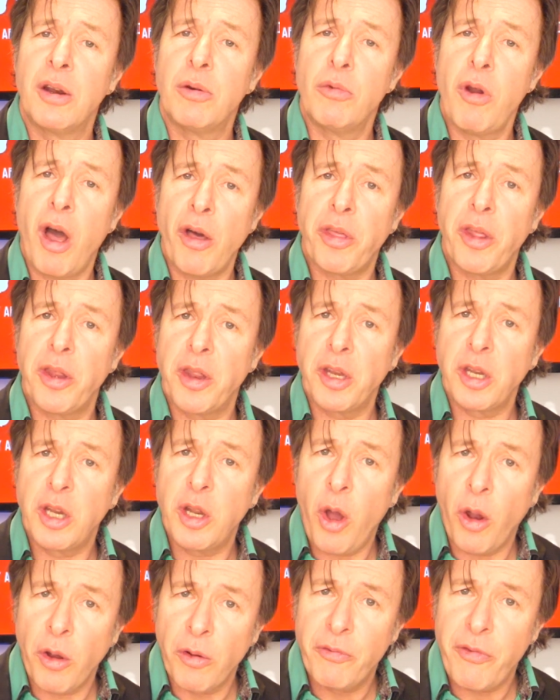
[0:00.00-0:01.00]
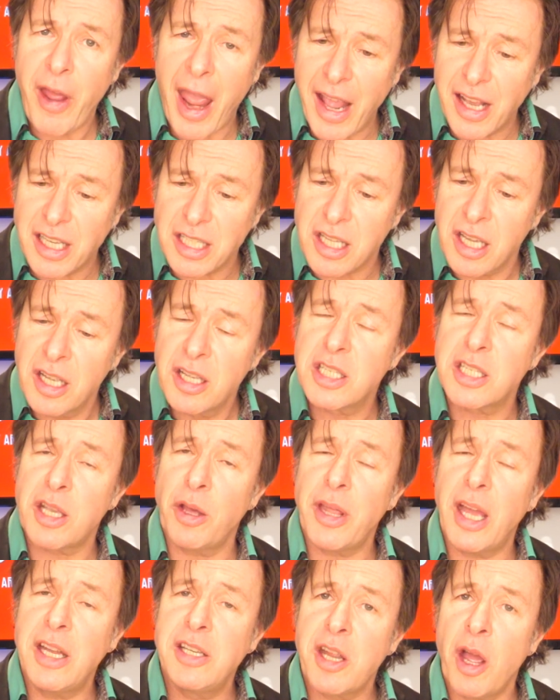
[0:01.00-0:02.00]
rather than convex, so
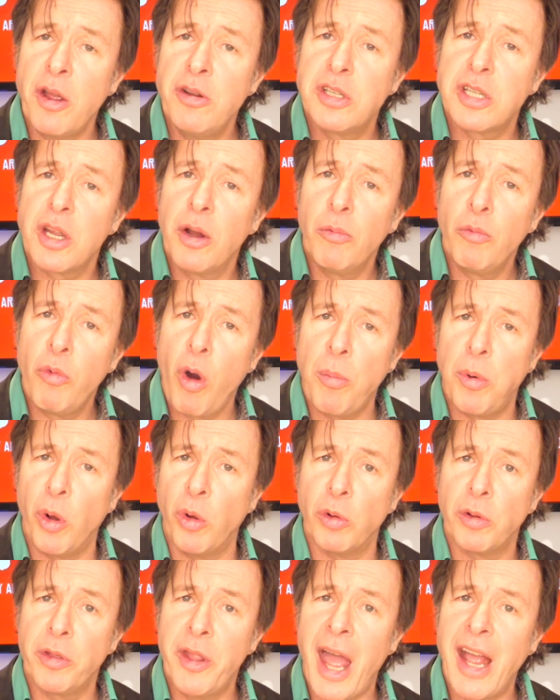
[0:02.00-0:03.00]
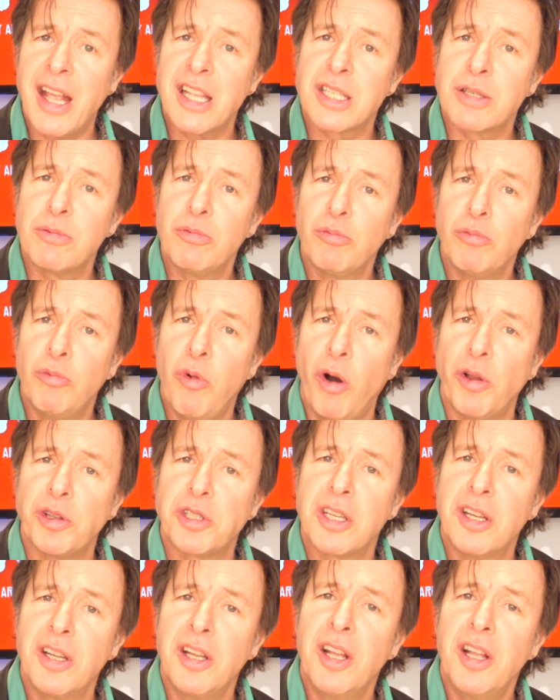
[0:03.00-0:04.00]
they don't wobble. That's
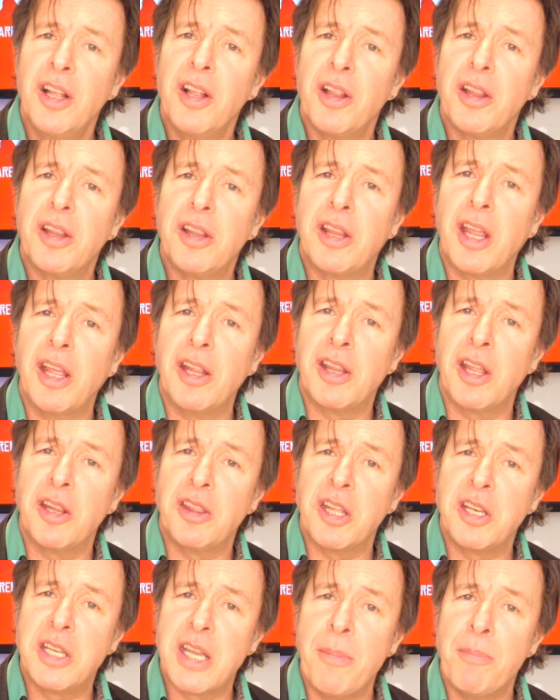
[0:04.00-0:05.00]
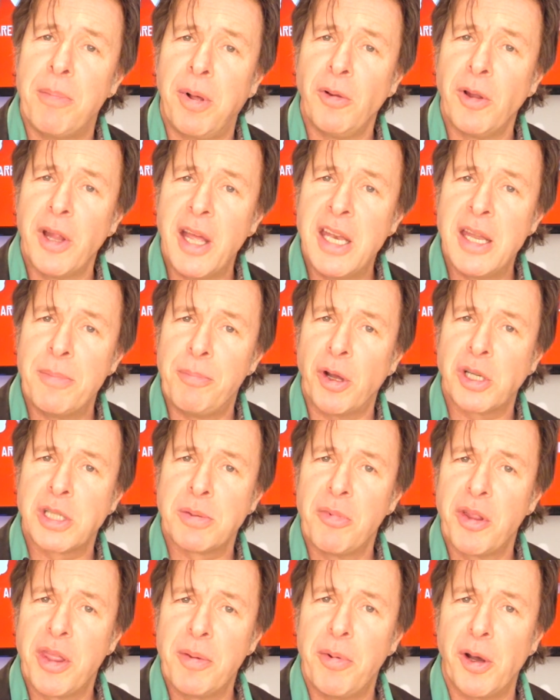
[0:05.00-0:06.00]
what the dimple in the
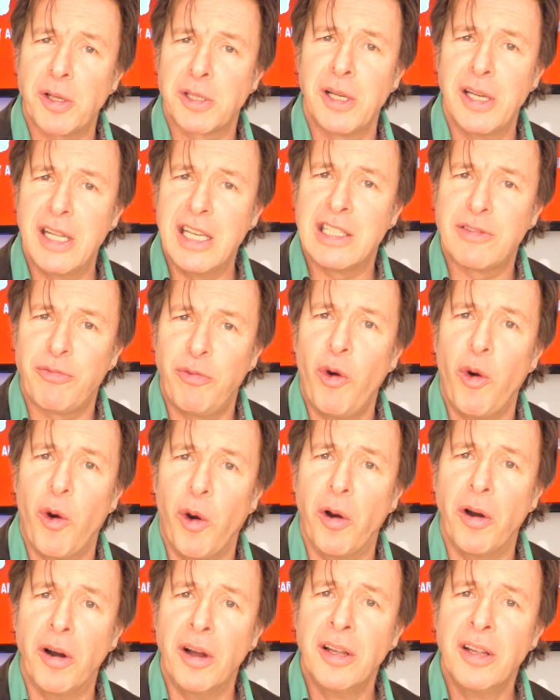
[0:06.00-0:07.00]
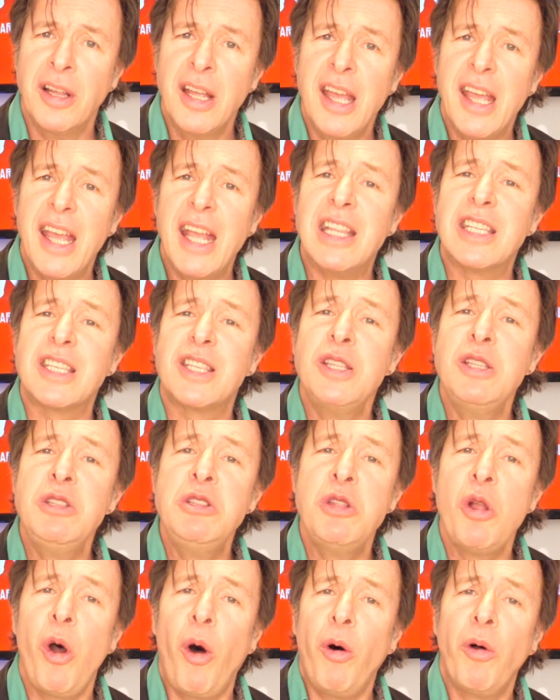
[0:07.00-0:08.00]
bottom of the bottle is for. It's
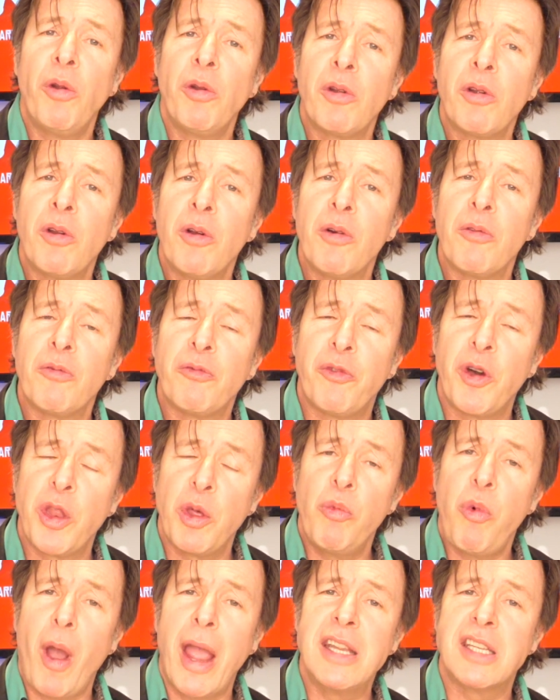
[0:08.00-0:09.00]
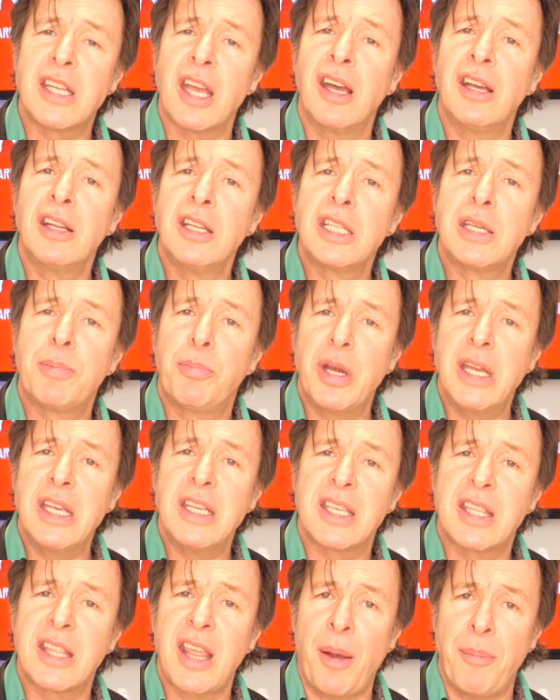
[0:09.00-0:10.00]
not for the waiter to put
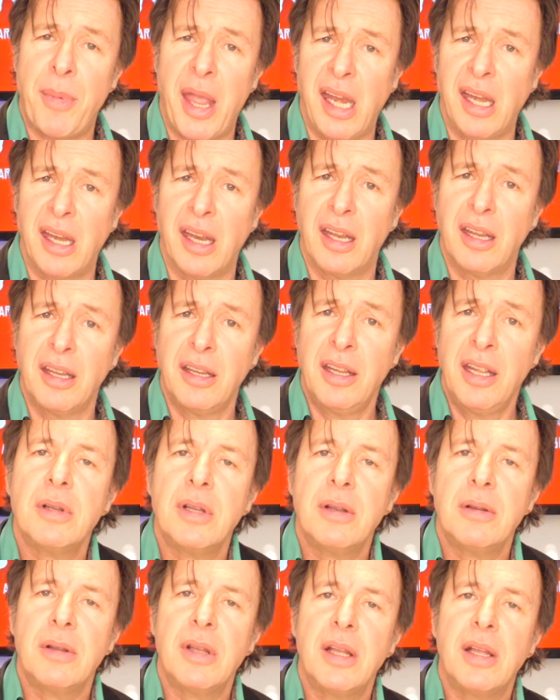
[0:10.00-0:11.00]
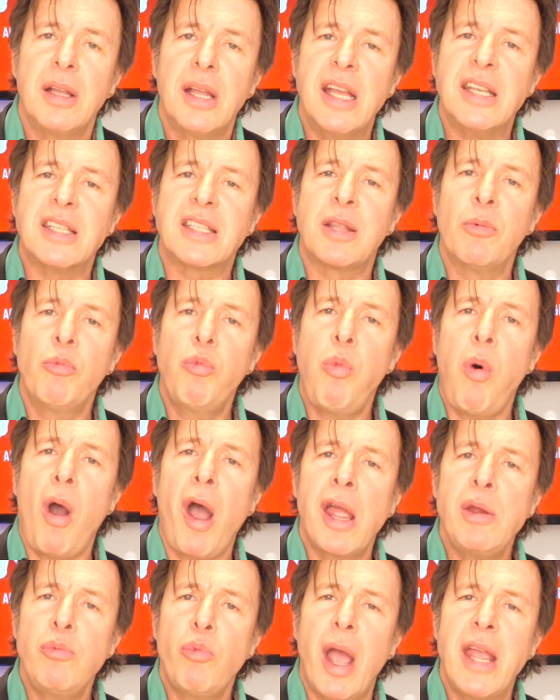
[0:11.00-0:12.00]
his thumb in. It's the
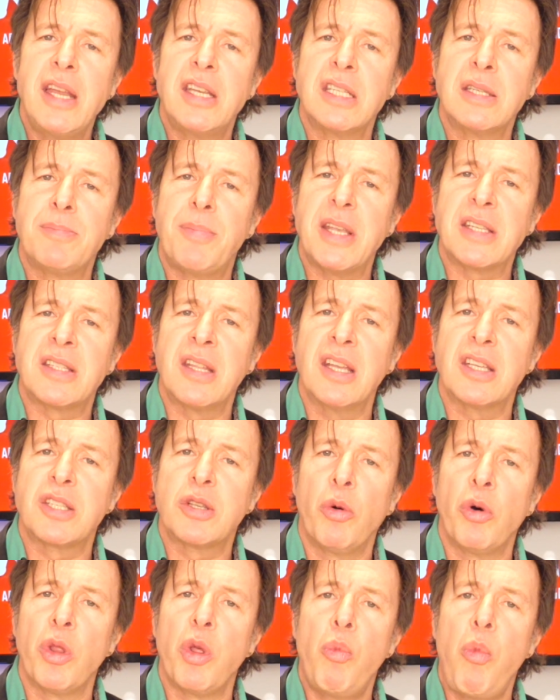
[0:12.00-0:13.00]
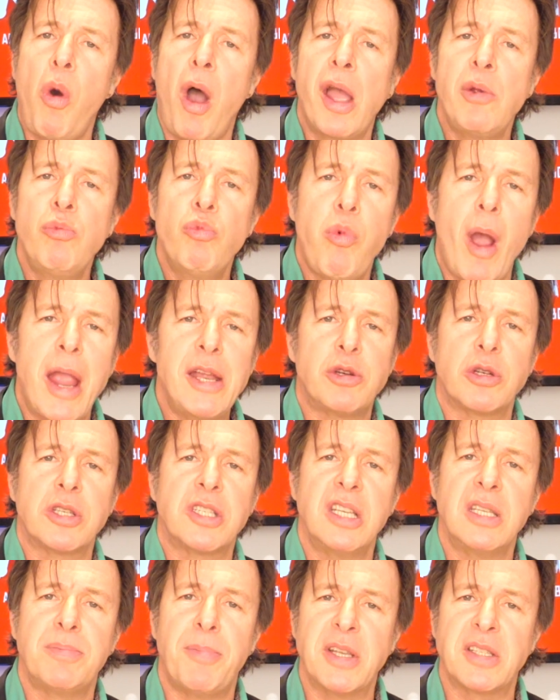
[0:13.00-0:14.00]
wine waiter's business or the wine
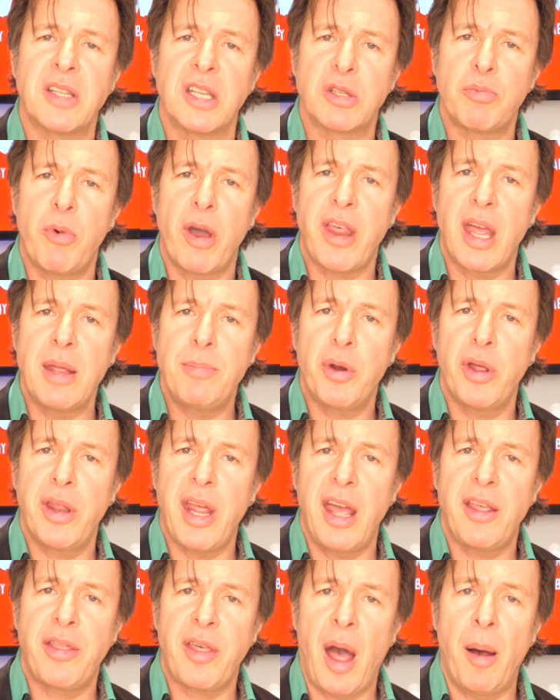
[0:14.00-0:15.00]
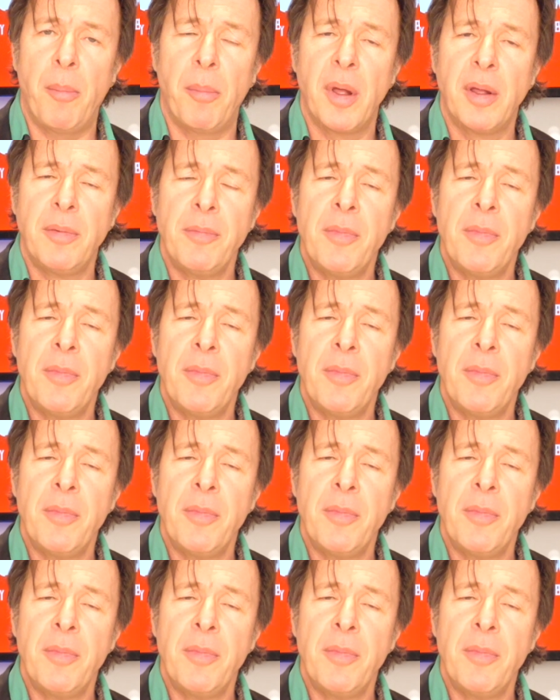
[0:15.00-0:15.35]
waitress's business where they put their thumb.